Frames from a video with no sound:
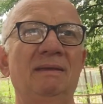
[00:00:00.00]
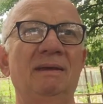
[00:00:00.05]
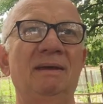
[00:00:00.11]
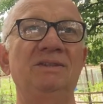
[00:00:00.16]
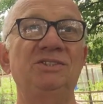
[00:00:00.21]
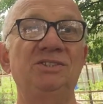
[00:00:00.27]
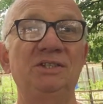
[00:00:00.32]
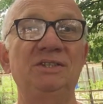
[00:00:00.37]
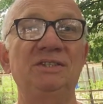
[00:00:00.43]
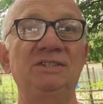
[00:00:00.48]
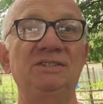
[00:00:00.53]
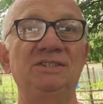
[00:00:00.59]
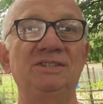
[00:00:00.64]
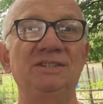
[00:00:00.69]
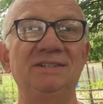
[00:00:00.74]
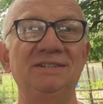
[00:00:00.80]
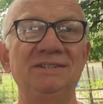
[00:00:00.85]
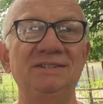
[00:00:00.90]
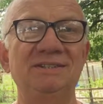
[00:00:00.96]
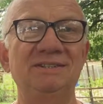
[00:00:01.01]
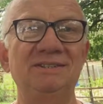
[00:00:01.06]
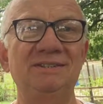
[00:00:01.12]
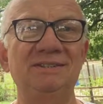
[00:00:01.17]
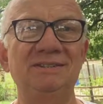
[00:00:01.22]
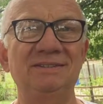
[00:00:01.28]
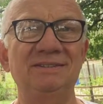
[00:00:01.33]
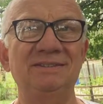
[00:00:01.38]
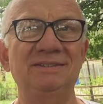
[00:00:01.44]

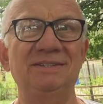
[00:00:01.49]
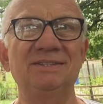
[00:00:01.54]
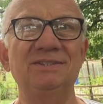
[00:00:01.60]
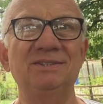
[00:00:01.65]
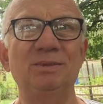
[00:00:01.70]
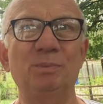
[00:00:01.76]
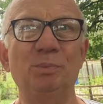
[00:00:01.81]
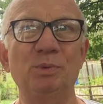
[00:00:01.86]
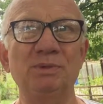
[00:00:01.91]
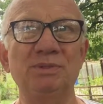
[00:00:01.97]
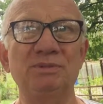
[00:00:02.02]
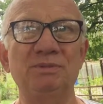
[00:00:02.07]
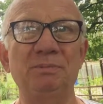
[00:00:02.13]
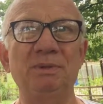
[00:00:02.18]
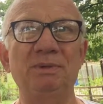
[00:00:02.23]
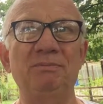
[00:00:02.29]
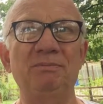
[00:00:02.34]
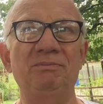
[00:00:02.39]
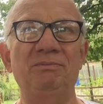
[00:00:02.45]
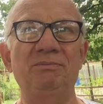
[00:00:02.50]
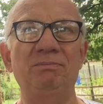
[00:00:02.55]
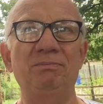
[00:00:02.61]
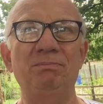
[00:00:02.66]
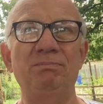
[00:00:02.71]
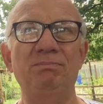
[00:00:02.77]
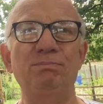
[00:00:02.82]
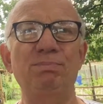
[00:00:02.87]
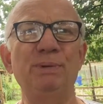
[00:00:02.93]
she's supposed to be
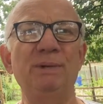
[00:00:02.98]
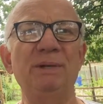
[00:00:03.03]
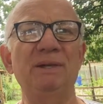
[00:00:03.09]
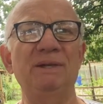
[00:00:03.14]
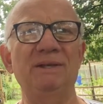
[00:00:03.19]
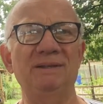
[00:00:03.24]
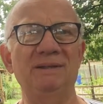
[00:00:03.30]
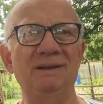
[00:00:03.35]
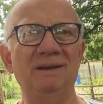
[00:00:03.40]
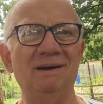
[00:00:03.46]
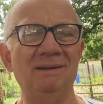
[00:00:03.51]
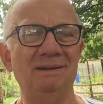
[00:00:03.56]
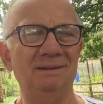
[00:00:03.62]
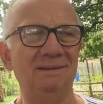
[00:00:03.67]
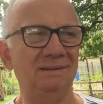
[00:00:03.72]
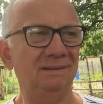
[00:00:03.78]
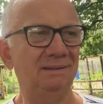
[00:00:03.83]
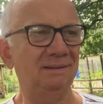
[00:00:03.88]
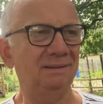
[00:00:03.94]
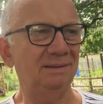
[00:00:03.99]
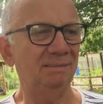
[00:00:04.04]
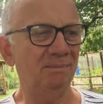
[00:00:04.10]
brilliant gardener,